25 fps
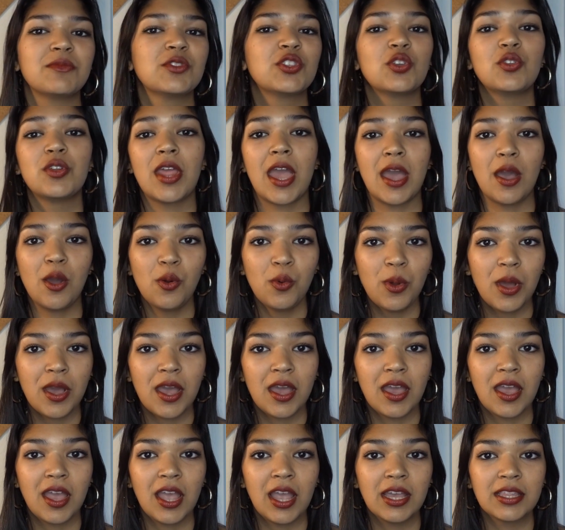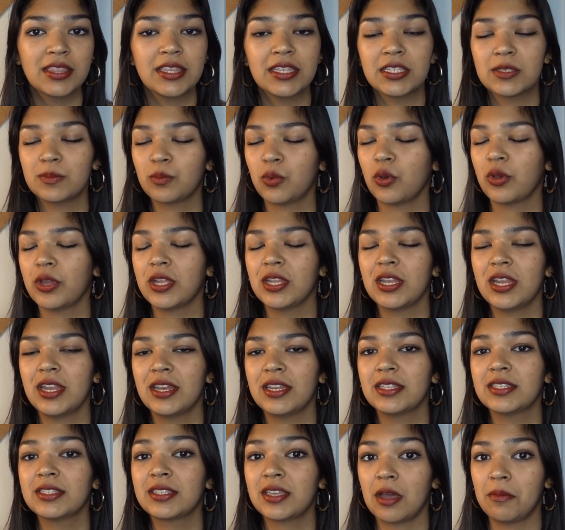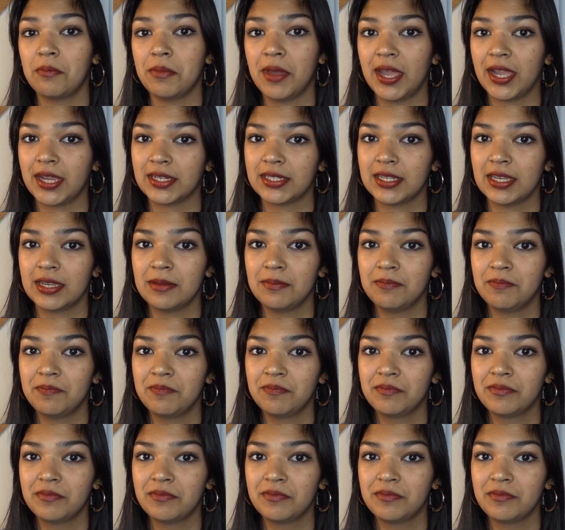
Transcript: So now, at this point, it is comeback time.